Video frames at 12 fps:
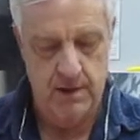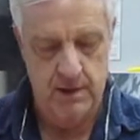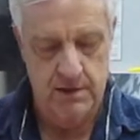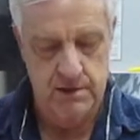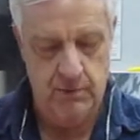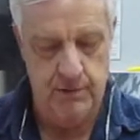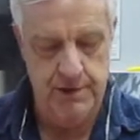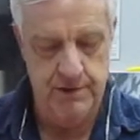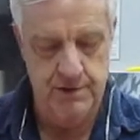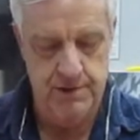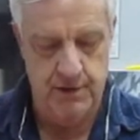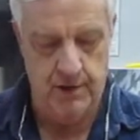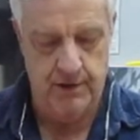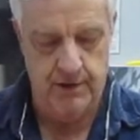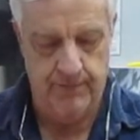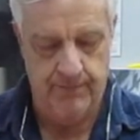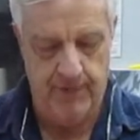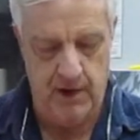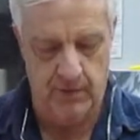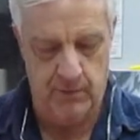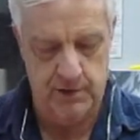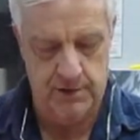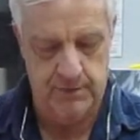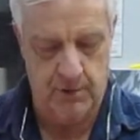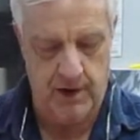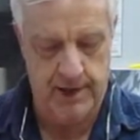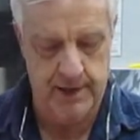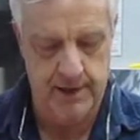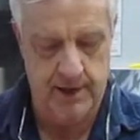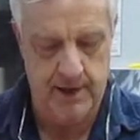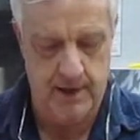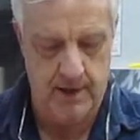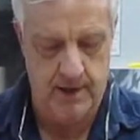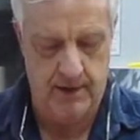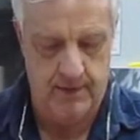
So when you install your follower spring in that